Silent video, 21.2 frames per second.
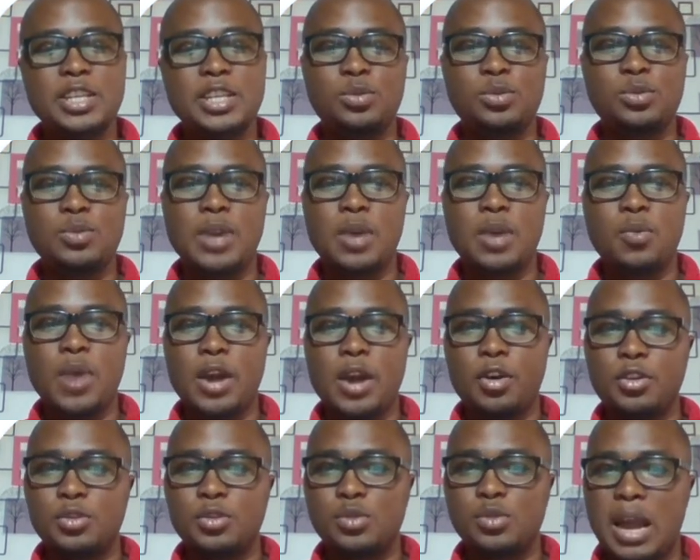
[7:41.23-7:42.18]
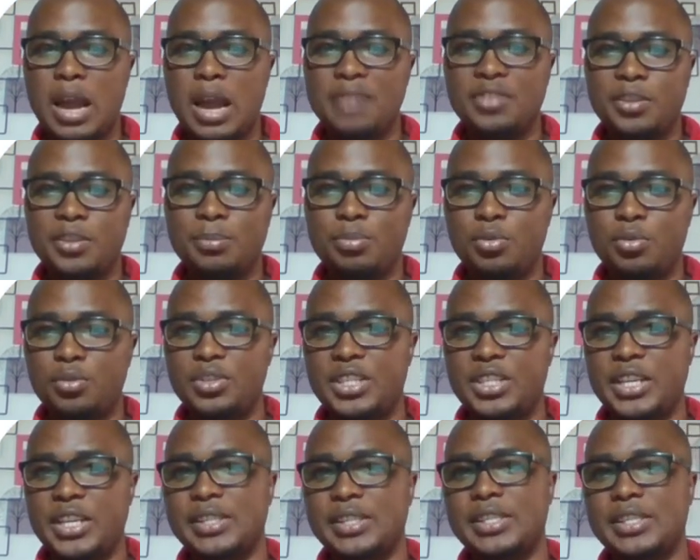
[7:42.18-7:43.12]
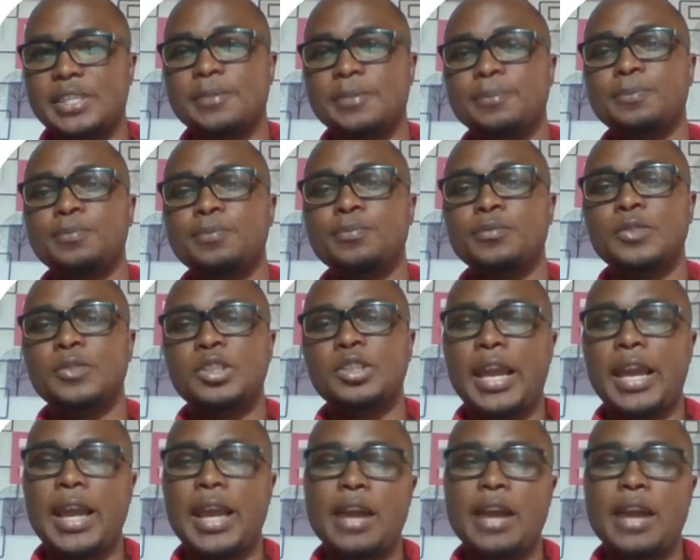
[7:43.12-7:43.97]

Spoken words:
is where we are going to have the project. So I